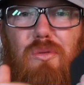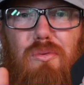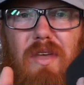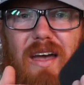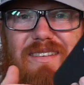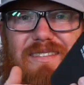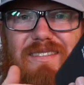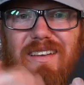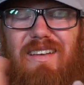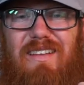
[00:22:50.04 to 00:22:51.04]
through that
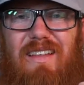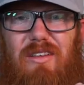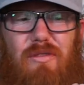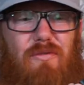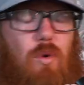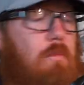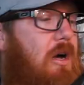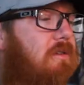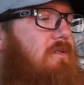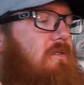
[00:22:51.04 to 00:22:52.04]
in like four
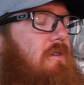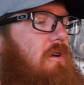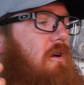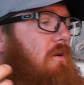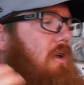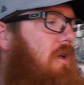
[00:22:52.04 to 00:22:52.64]
months, you know?